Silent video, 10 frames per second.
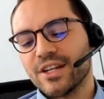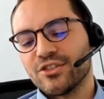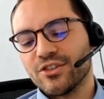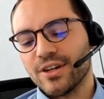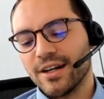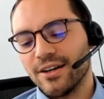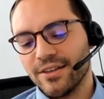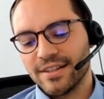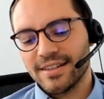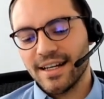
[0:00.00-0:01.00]
Joke on
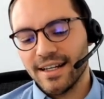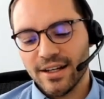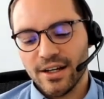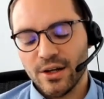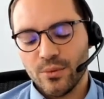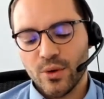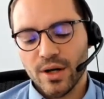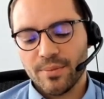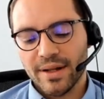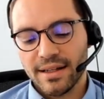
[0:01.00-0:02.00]
the side, we
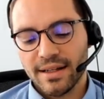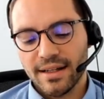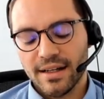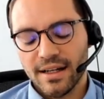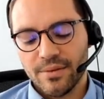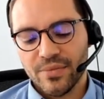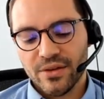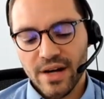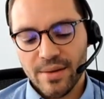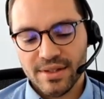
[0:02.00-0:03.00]
are building
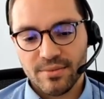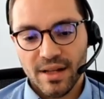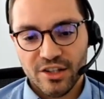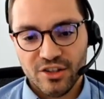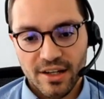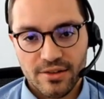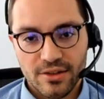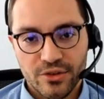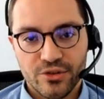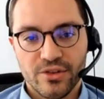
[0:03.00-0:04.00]
pharma supply chain
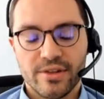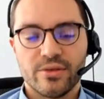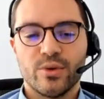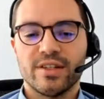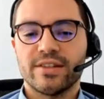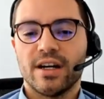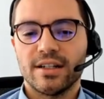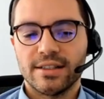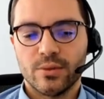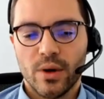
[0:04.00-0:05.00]
solutions. We
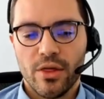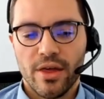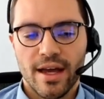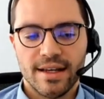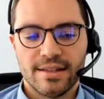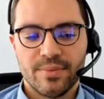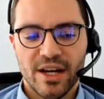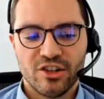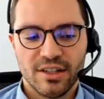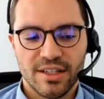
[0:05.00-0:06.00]
started with a
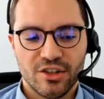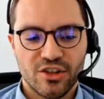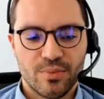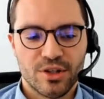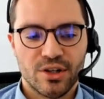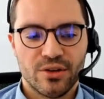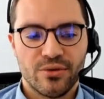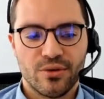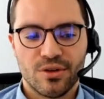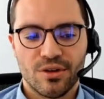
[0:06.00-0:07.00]
specialty shipper
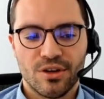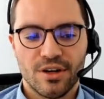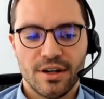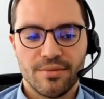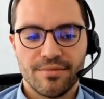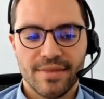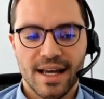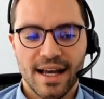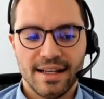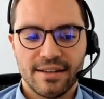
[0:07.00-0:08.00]
for
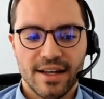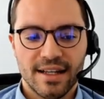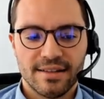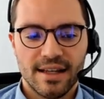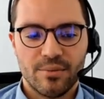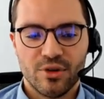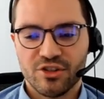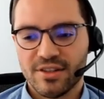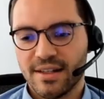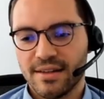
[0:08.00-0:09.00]
highly advanced
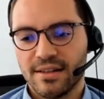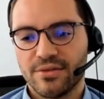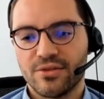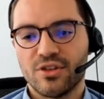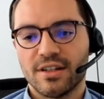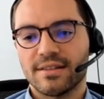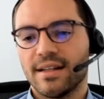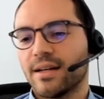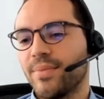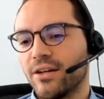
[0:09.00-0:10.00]
temperature sensitive drugs
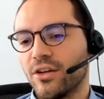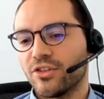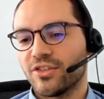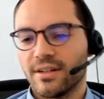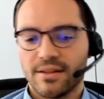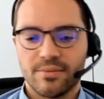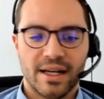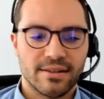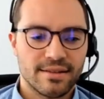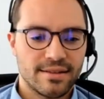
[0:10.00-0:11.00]
like biologicals,
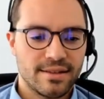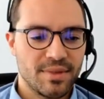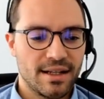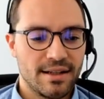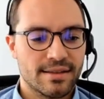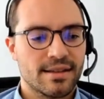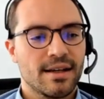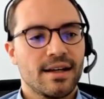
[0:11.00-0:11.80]
biosimilars,